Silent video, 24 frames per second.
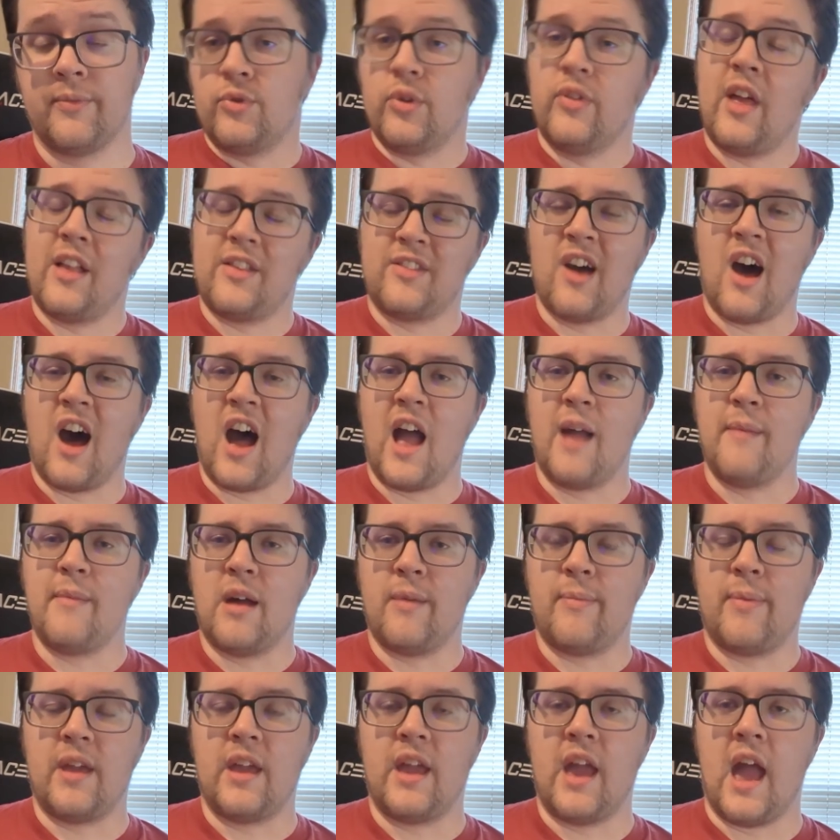So in that time, I
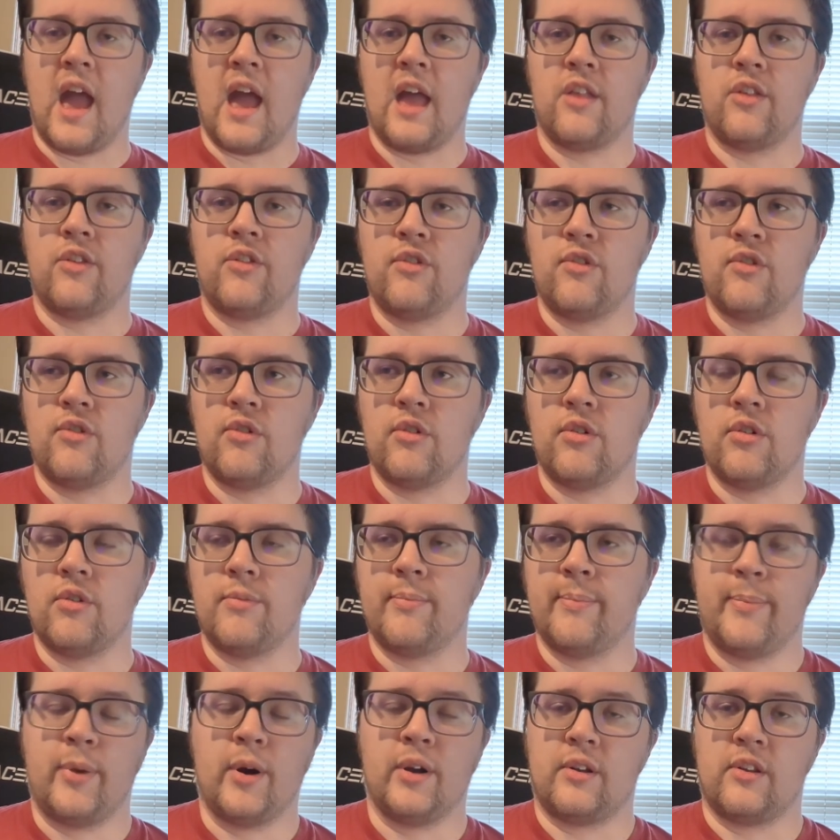began to
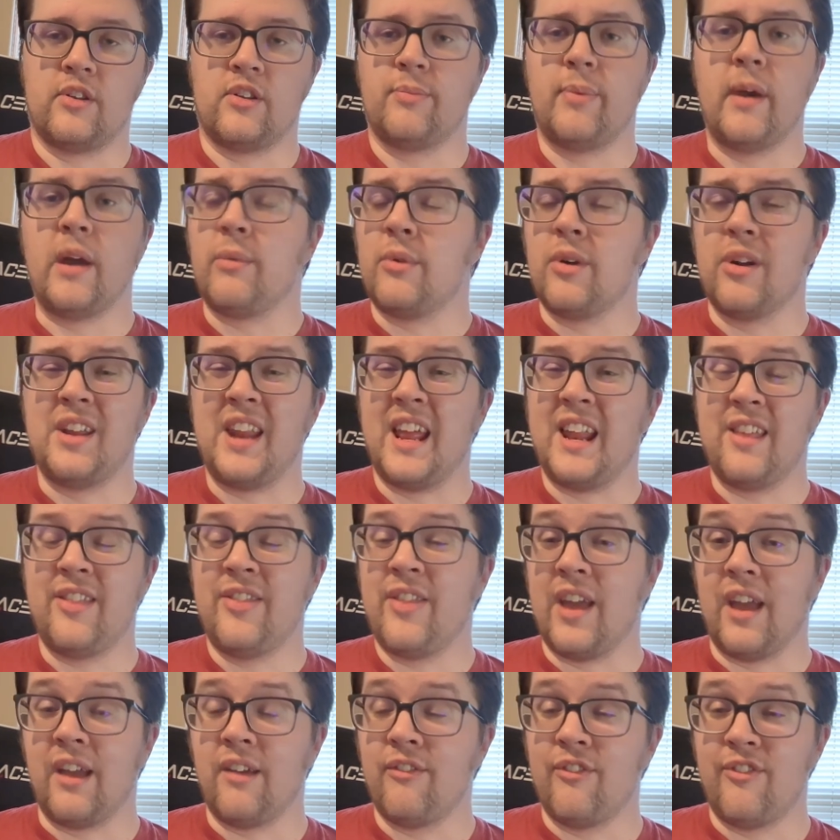participate really in
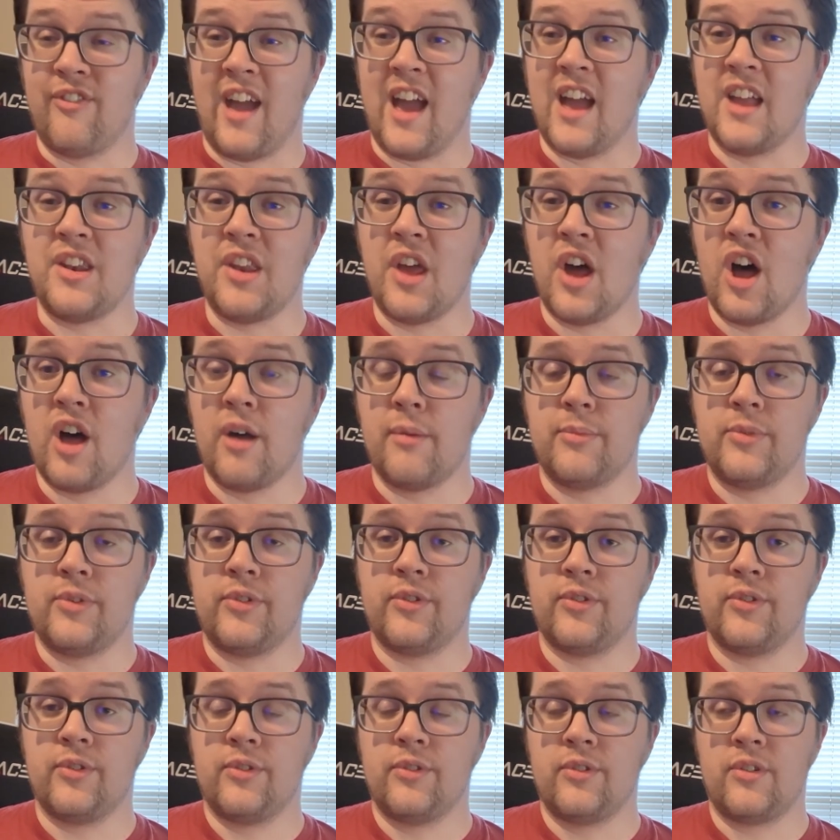anything. Fan
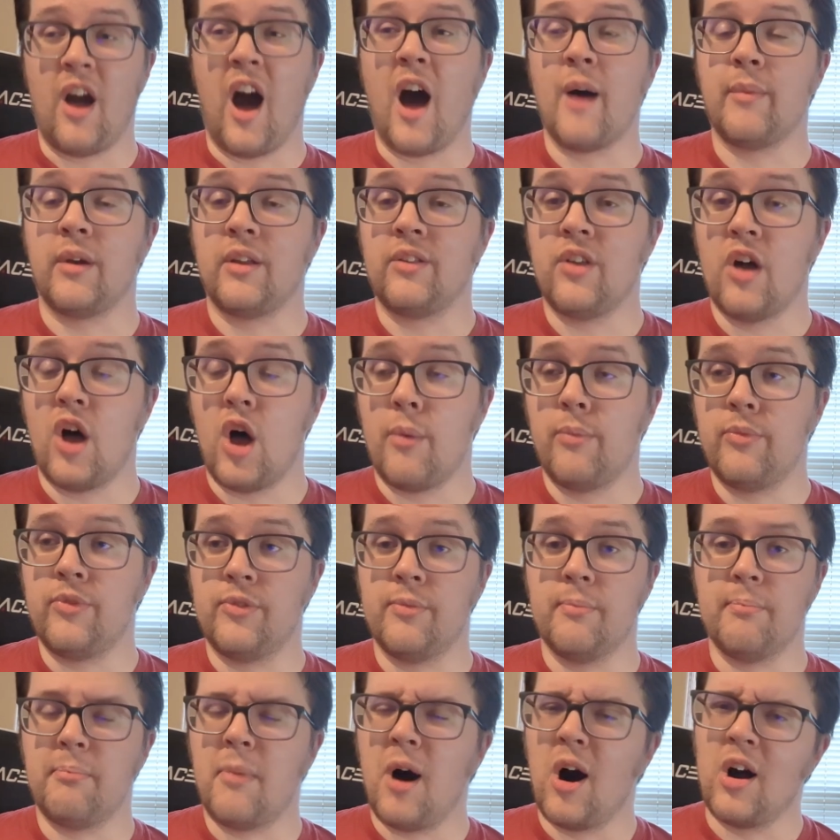dubs, comic
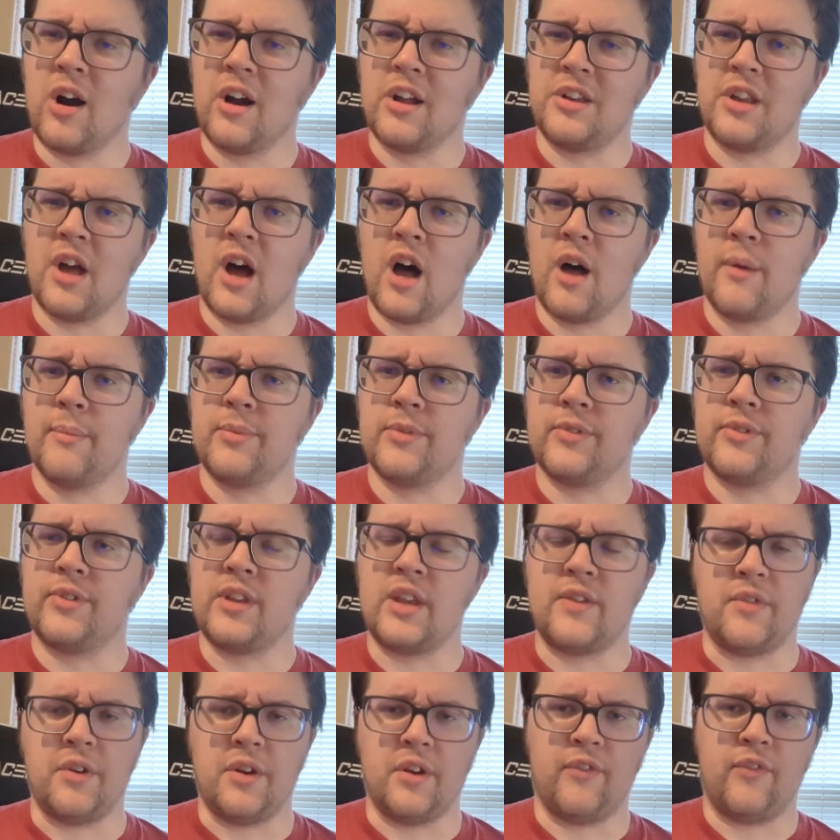dubs, manga dubs,
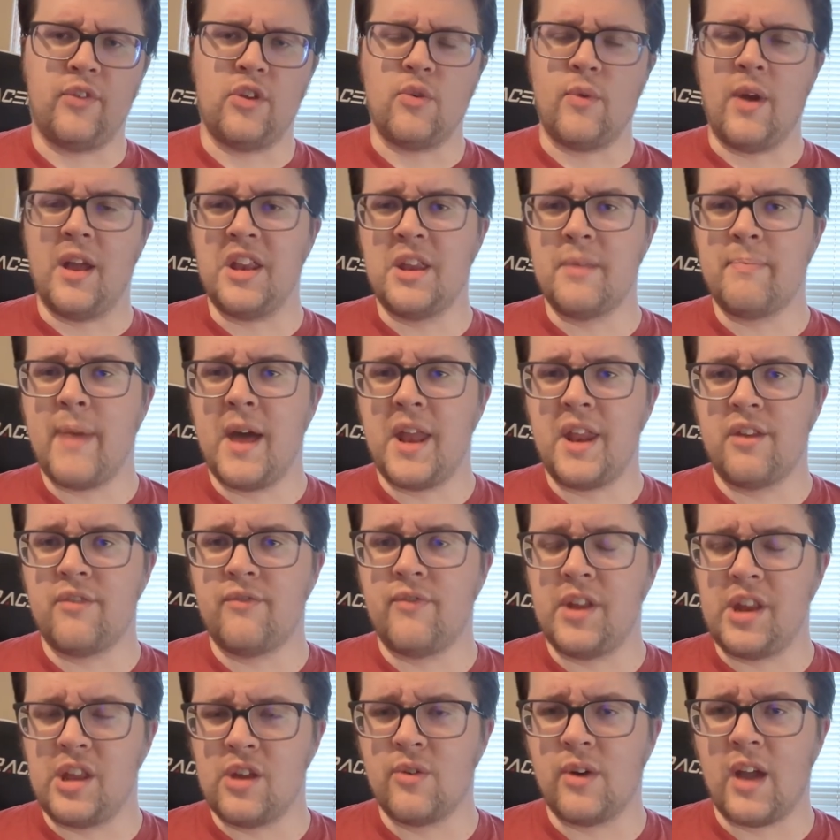even a few independent
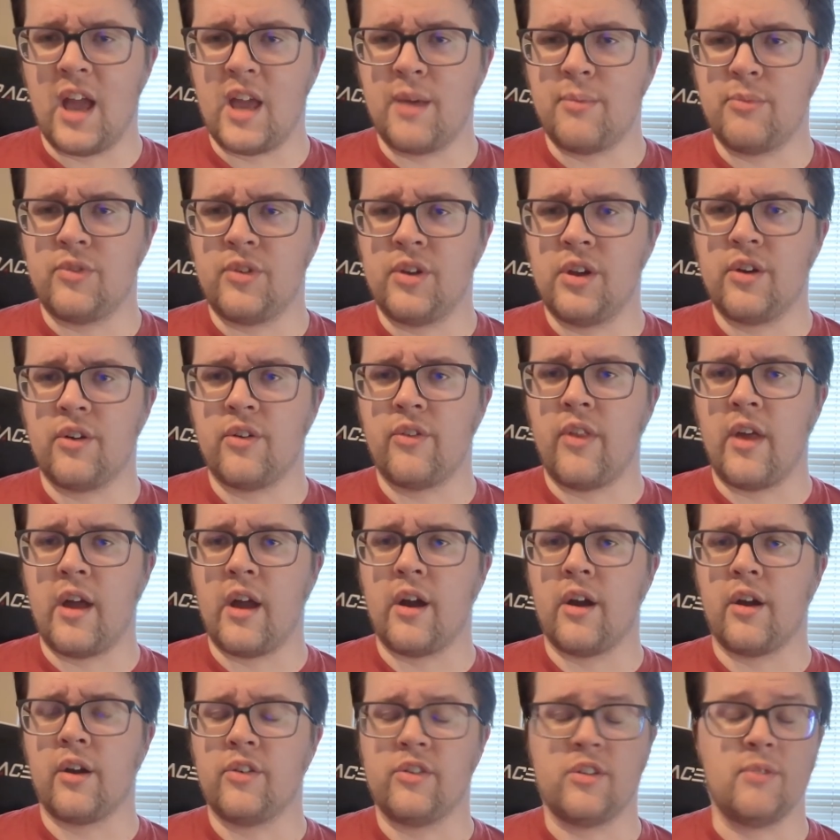video games here and
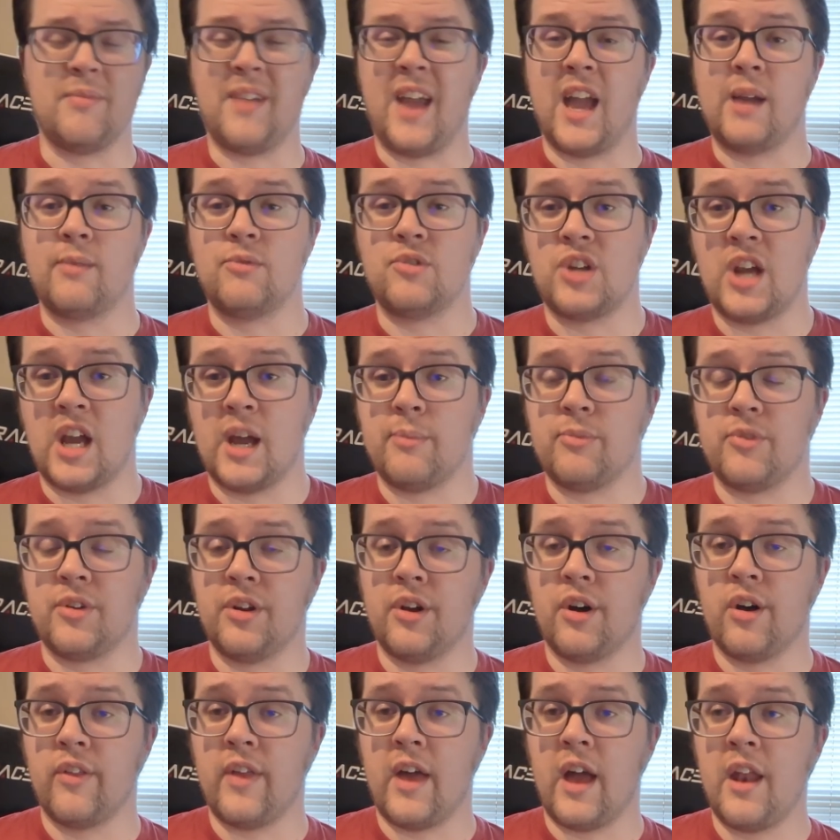there, some game jams and
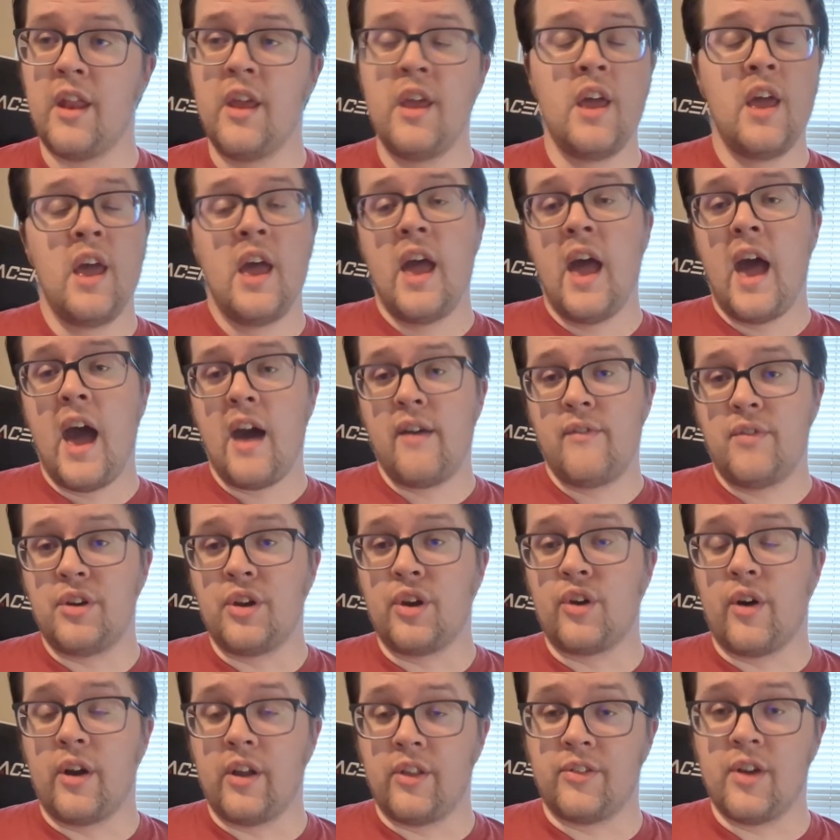all that. Having a
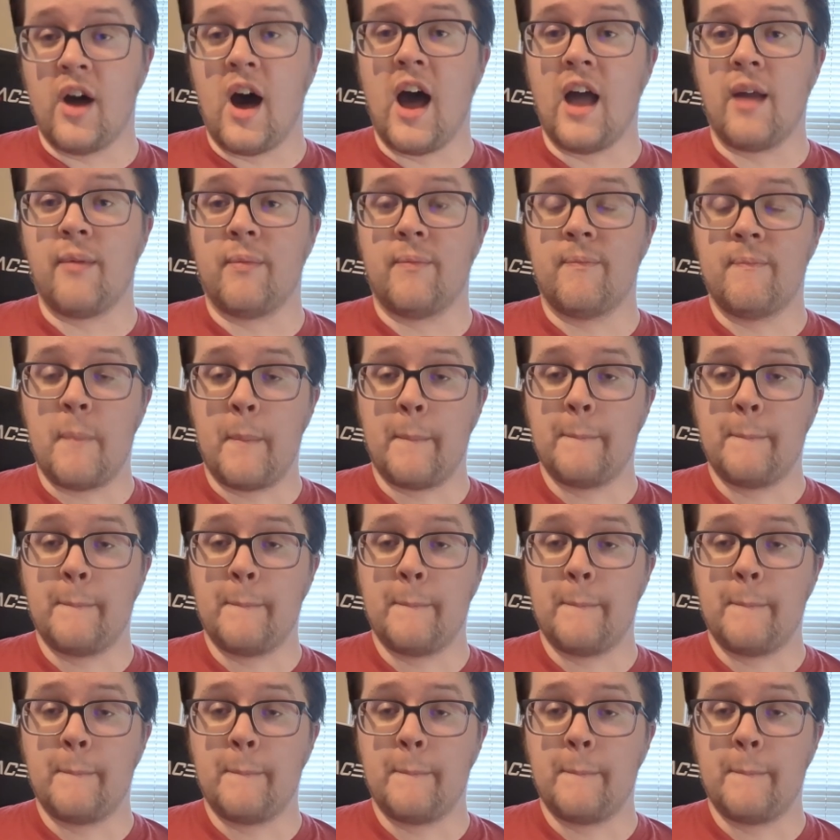great time.